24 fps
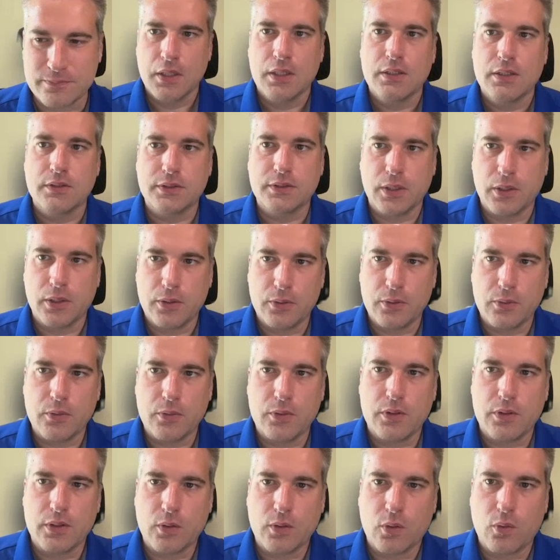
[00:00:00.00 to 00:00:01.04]
So
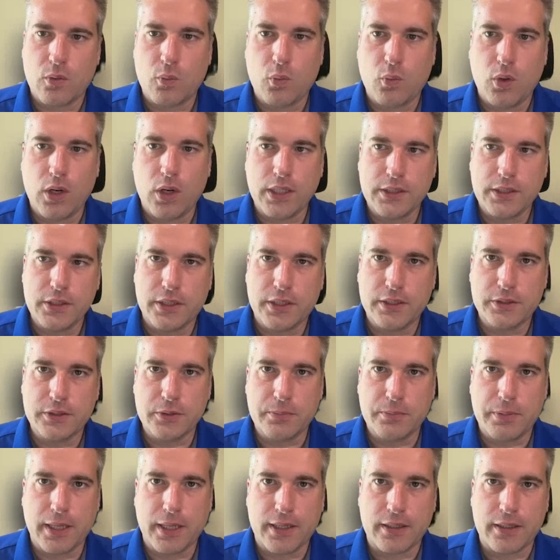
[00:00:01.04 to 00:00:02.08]
what you could do
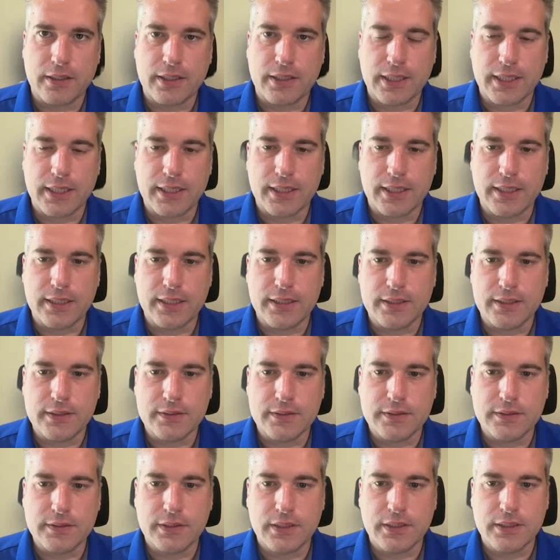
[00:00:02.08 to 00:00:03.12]
better
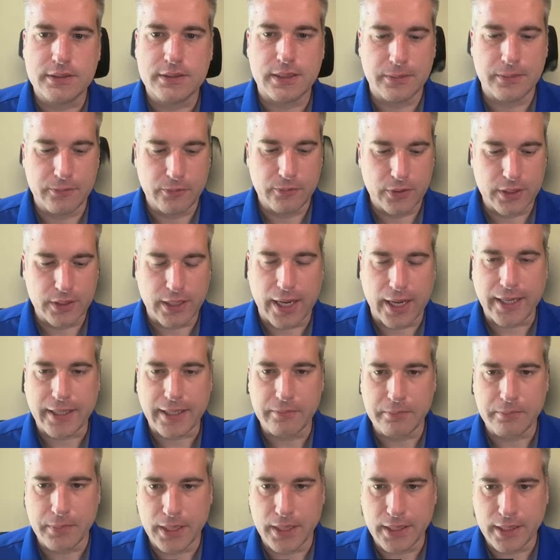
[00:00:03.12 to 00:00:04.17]
is someone like
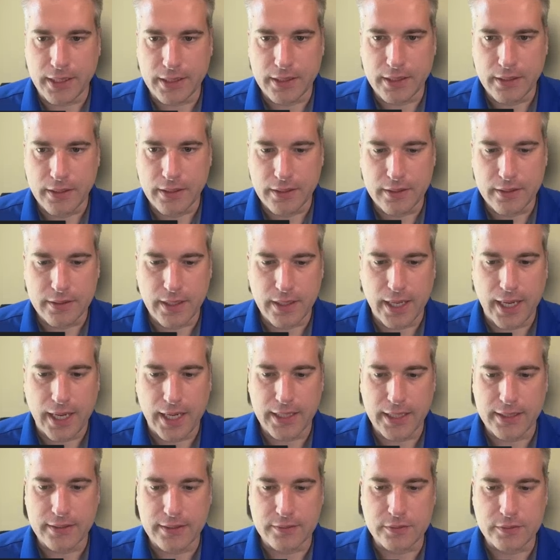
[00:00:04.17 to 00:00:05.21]
me
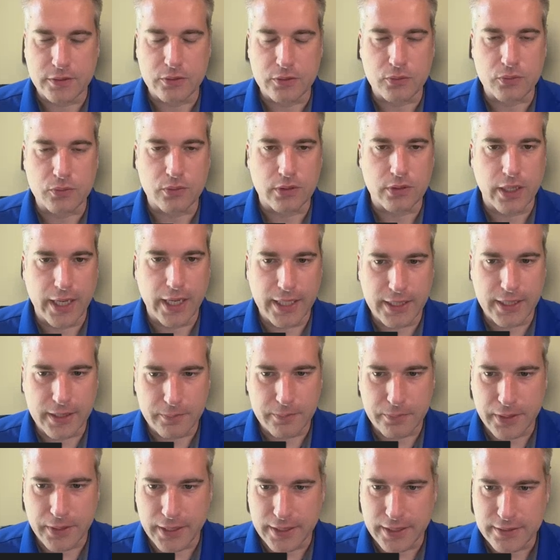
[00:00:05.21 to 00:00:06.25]
that is great at
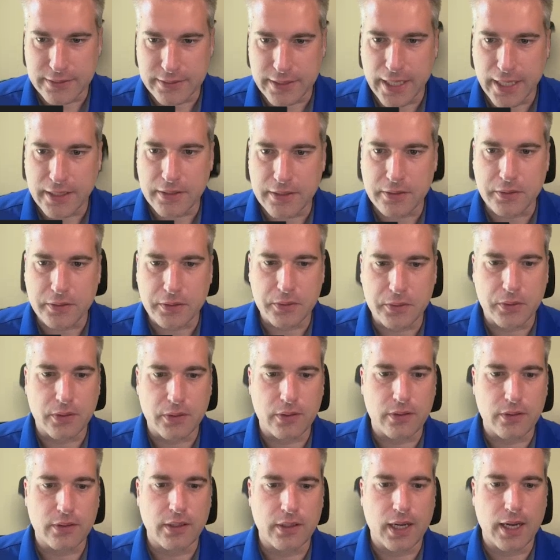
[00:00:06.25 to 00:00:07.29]
being
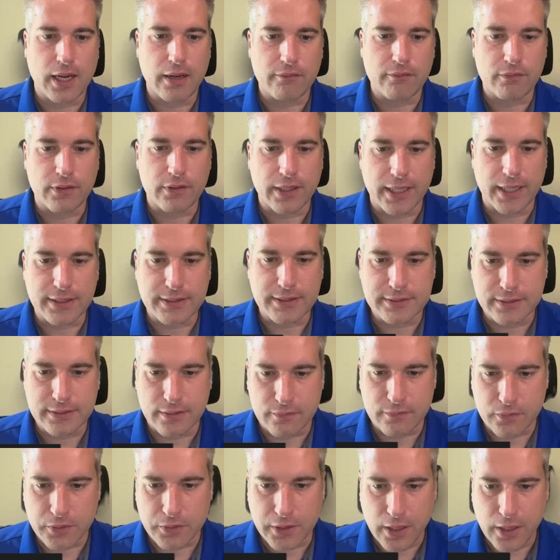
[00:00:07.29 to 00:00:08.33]
technical. I've led
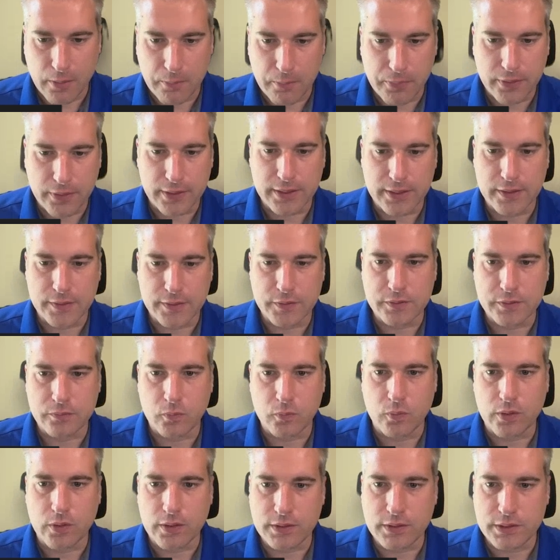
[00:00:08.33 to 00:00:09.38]
several companies
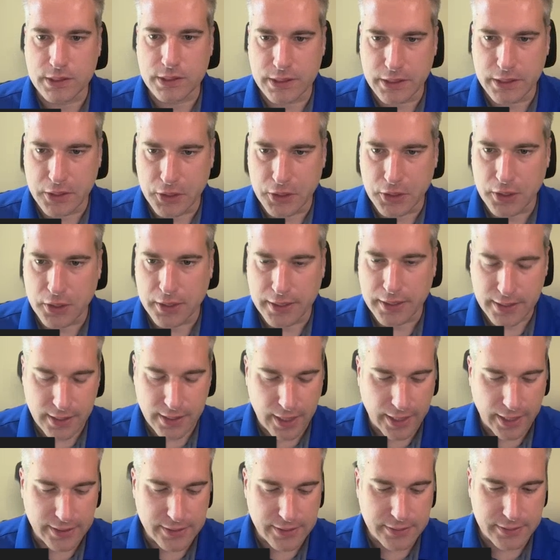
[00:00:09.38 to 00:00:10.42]
with security and
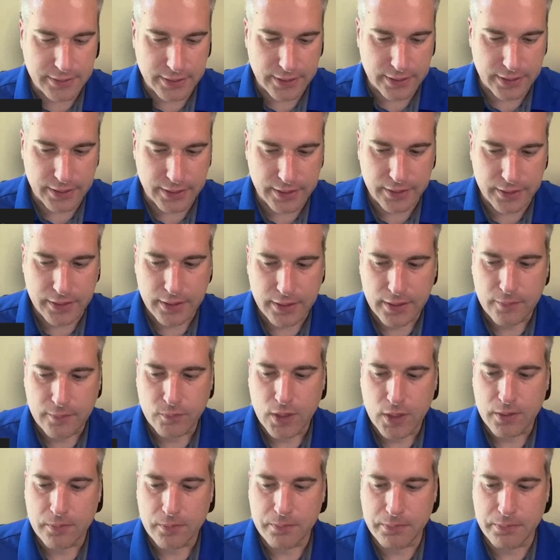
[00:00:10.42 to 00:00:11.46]
IT.
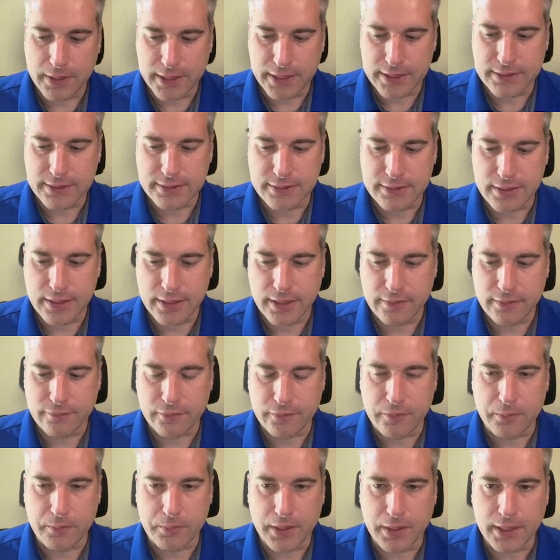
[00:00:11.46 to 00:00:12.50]
Biggest thing
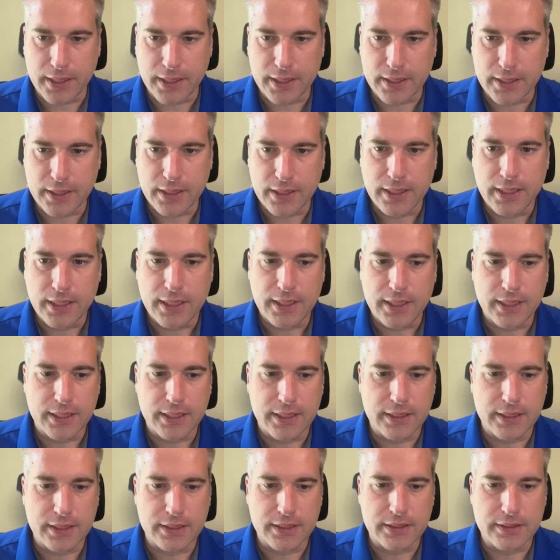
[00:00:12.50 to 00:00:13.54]
for me
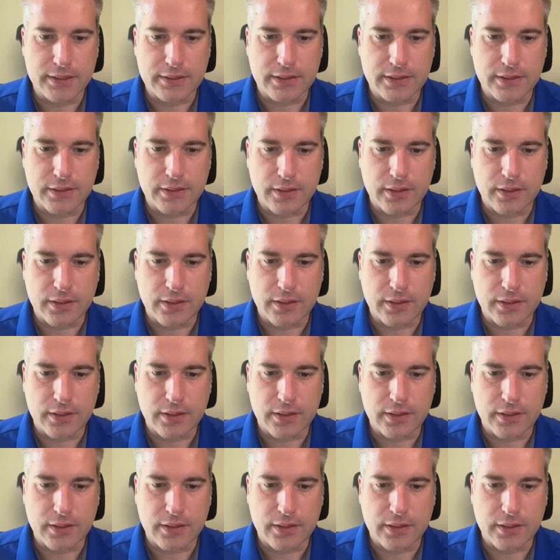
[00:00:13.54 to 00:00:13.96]
is